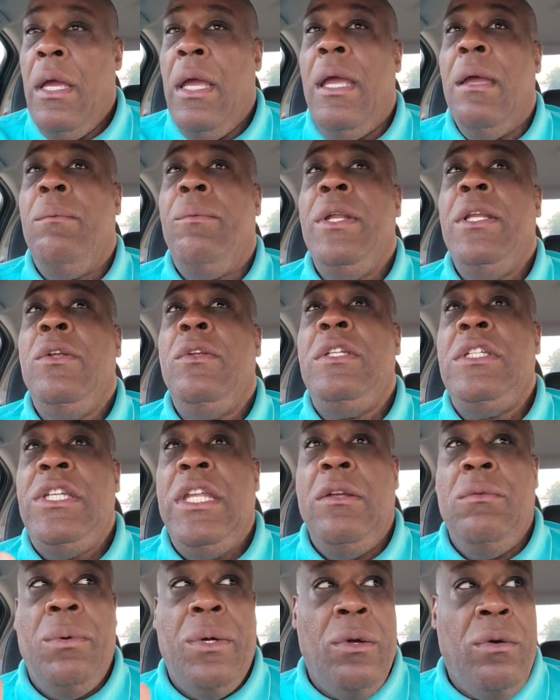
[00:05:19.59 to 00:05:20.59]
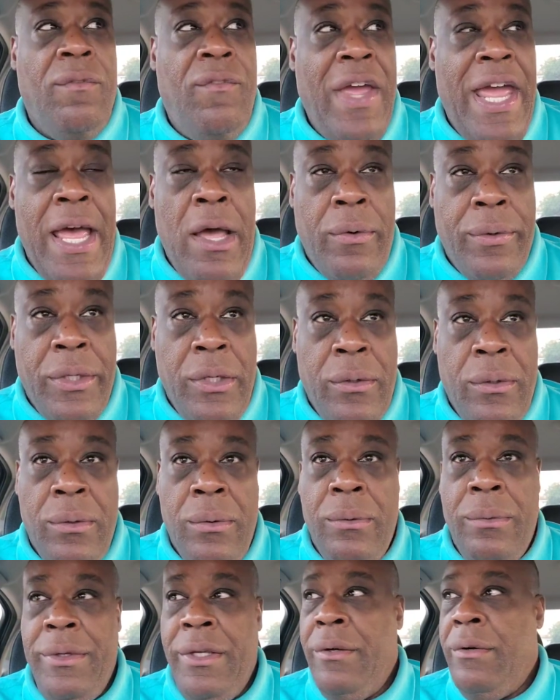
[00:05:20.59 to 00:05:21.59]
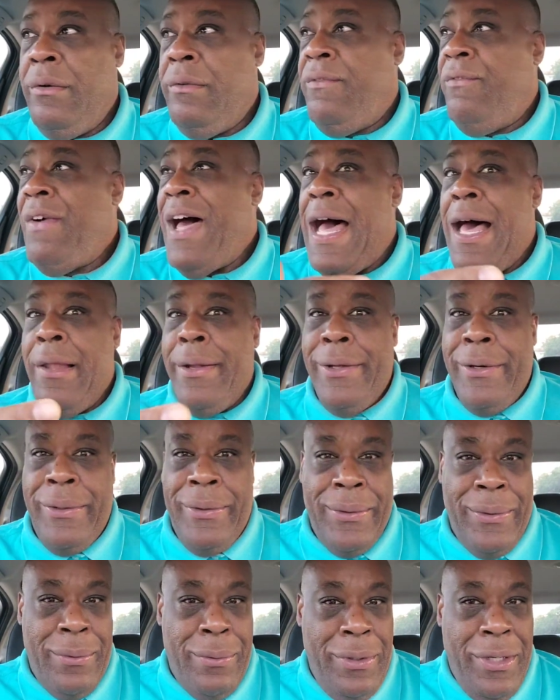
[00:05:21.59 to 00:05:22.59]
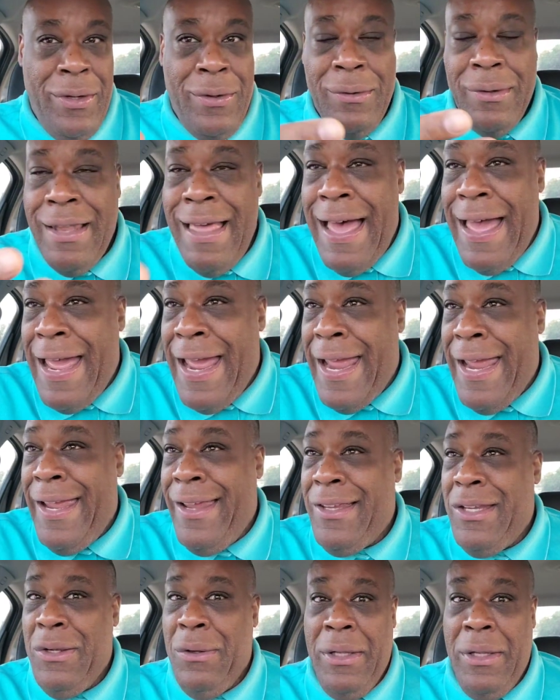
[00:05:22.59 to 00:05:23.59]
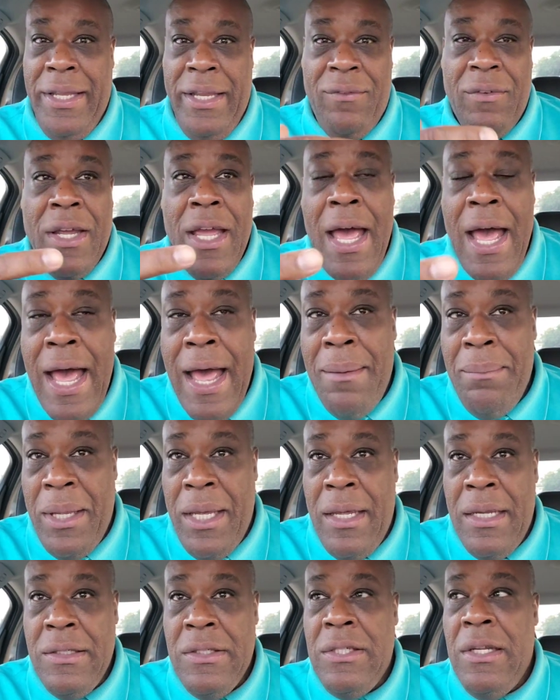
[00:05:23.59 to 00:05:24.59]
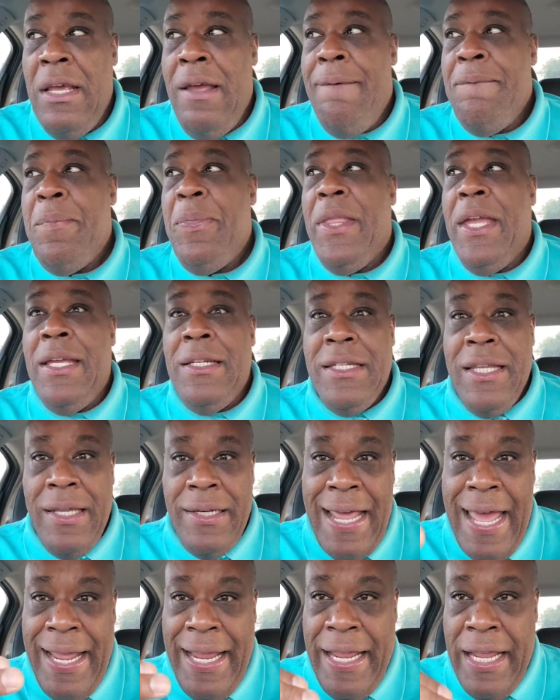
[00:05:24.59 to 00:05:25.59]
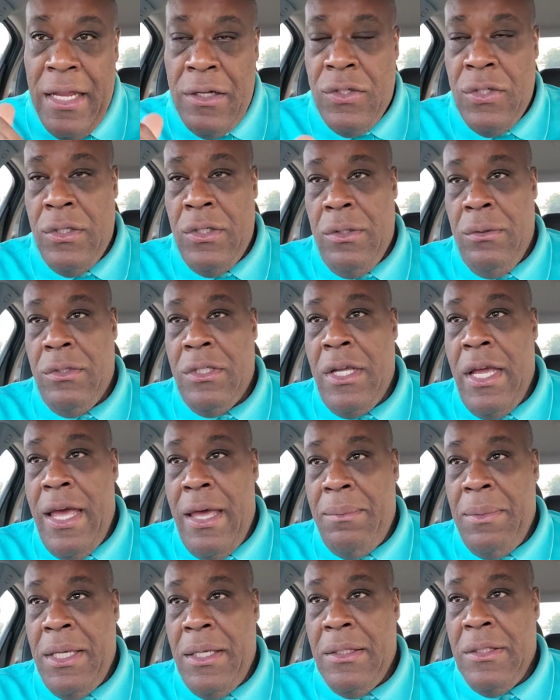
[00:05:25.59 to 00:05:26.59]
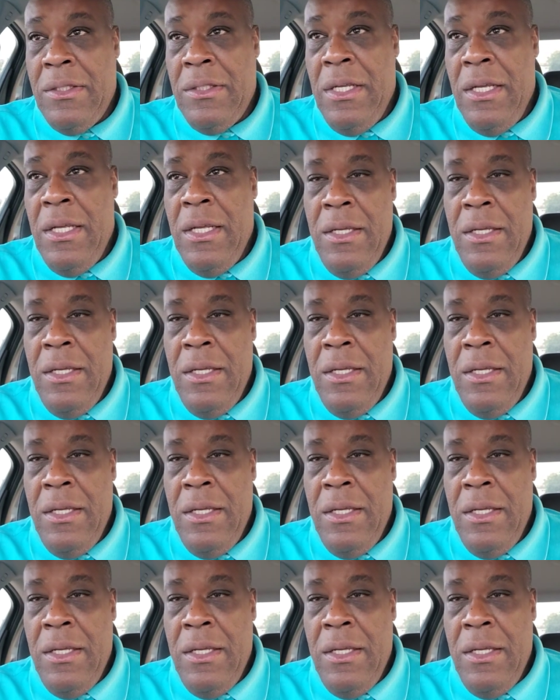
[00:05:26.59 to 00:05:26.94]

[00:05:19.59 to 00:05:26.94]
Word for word: And when you see real value, you'll follow, you'll like, you'll leave comments, and then I answer those comments.